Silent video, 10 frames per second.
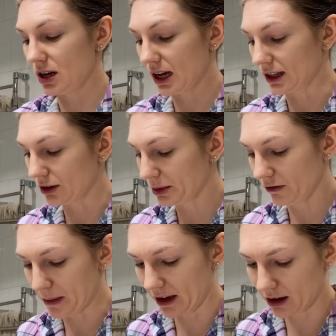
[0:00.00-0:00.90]
a little bit of
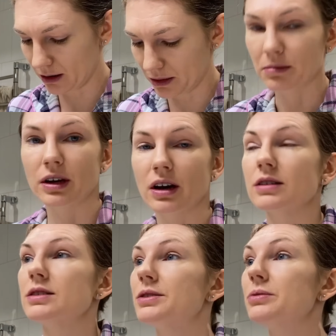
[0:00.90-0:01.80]
makeup
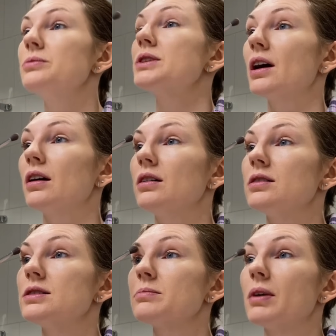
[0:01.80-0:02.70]
because Tuesday
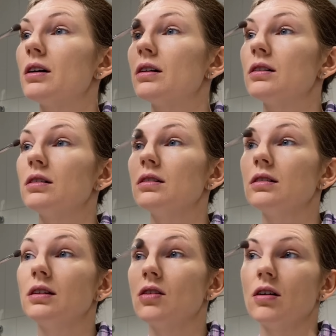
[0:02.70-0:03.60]
is my
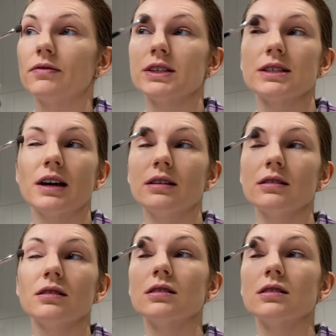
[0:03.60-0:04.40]
in office day.